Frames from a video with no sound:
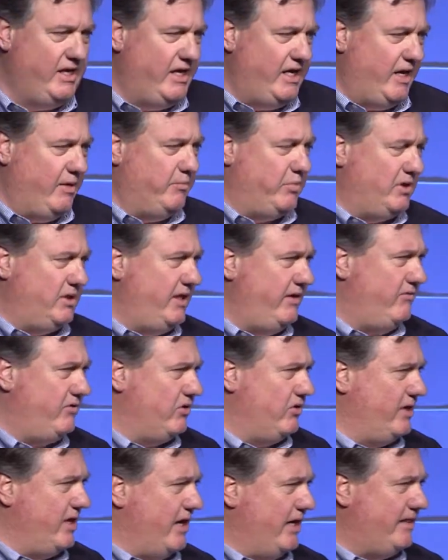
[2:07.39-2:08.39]
And believe it
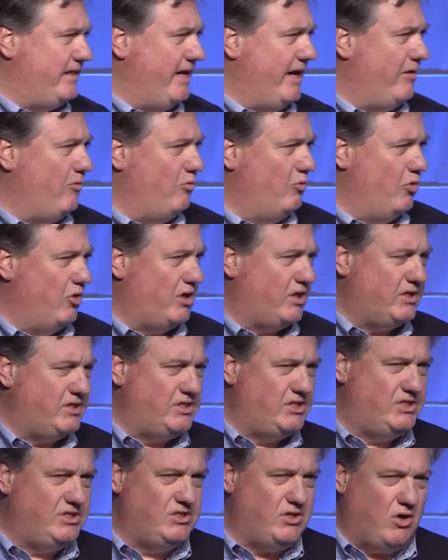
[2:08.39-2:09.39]
or not, that work
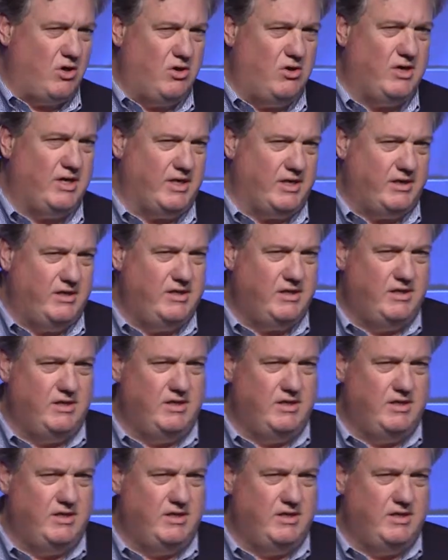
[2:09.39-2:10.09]
started